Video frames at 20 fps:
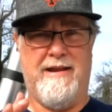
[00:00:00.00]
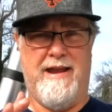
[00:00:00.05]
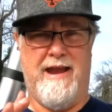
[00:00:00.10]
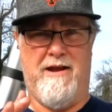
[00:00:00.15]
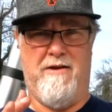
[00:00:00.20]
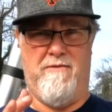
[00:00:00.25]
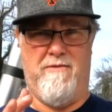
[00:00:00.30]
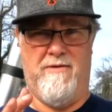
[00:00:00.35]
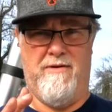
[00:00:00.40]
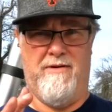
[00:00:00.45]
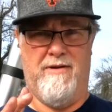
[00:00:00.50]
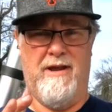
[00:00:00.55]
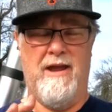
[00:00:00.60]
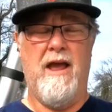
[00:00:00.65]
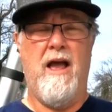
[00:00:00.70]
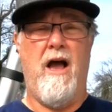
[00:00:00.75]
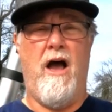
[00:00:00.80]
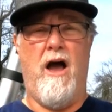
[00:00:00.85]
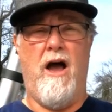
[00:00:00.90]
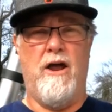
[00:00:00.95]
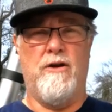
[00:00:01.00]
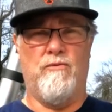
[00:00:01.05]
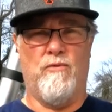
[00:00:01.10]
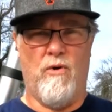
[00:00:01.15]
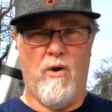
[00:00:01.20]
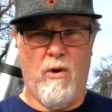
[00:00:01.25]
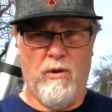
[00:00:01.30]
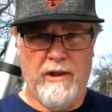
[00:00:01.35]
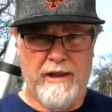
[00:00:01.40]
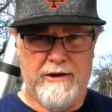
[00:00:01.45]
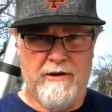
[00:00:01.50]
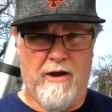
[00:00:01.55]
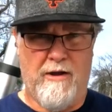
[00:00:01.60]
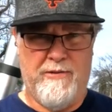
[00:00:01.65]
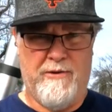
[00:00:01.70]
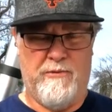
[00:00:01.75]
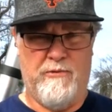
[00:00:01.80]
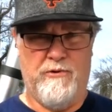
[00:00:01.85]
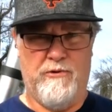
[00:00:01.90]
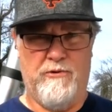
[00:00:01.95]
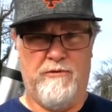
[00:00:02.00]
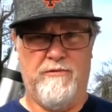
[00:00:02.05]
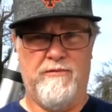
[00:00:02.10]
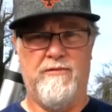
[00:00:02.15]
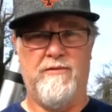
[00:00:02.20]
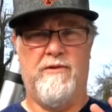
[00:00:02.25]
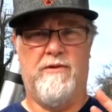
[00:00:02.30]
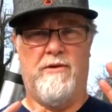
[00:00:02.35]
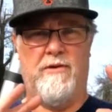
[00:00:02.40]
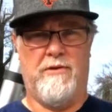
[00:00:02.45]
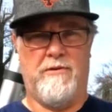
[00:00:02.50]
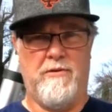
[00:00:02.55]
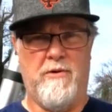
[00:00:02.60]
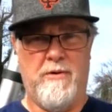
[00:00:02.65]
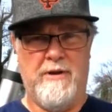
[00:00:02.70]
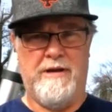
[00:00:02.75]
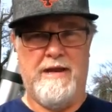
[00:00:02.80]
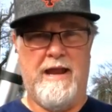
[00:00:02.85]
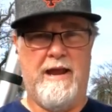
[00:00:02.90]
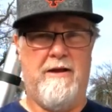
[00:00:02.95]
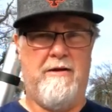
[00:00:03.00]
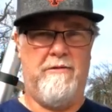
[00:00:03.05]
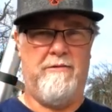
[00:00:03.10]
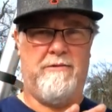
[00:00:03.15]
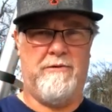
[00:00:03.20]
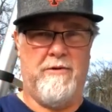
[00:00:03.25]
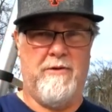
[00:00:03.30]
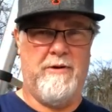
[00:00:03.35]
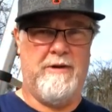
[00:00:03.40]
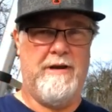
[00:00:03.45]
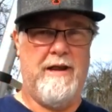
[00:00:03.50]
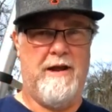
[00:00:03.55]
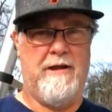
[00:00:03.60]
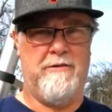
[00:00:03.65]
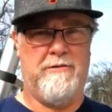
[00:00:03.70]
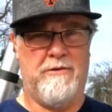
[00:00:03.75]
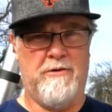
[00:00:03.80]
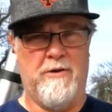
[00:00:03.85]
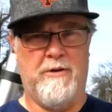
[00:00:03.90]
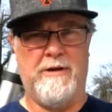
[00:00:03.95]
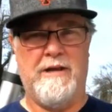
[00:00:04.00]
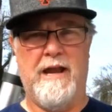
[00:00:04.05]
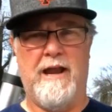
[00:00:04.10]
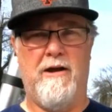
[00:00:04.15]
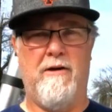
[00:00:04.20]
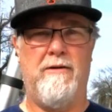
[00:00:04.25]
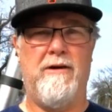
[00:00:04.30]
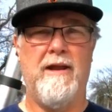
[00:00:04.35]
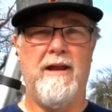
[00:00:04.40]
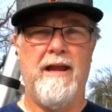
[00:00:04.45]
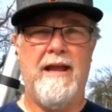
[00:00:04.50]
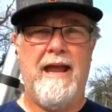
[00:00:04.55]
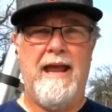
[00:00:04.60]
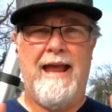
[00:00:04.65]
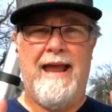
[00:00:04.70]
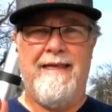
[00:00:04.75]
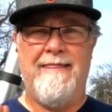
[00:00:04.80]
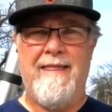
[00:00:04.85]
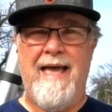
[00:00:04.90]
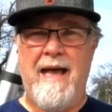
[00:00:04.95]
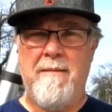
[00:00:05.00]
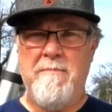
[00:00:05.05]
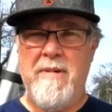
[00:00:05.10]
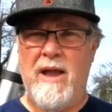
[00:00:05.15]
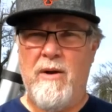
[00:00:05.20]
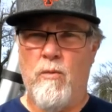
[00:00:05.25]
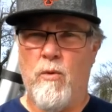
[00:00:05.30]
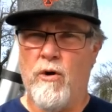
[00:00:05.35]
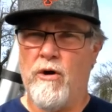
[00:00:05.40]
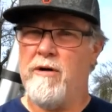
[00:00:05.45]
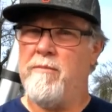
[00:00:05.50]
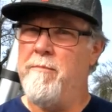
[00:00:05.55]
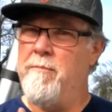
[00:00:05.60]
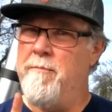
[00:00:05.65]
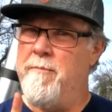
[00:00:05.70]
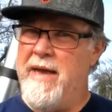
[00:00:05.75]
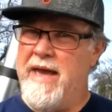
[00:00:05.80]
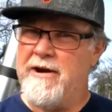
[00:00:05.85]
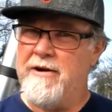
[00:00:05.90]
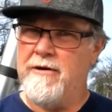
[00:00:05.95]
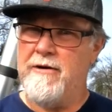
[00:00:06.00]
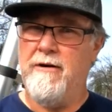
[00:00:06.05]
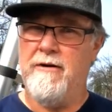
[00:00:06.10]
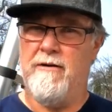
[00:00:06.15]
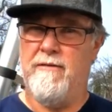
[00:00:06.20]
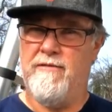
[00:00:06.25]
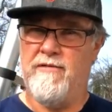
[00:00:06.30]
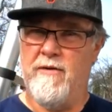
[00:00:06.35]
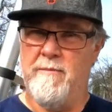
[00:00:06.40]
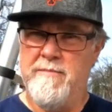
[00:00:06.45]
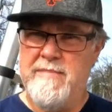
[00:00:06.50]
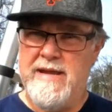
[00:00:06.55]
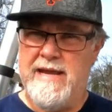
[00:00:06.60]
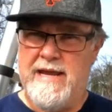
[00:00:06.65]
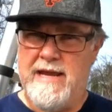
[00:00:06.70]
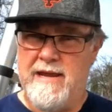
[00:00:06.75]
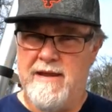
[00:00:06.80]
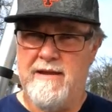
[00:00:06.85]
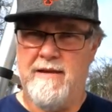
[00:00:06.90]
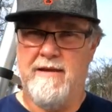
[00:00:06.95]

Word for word: now, unroll it on the roof, throw it down, throw it down, throw it down, and that may work better for me.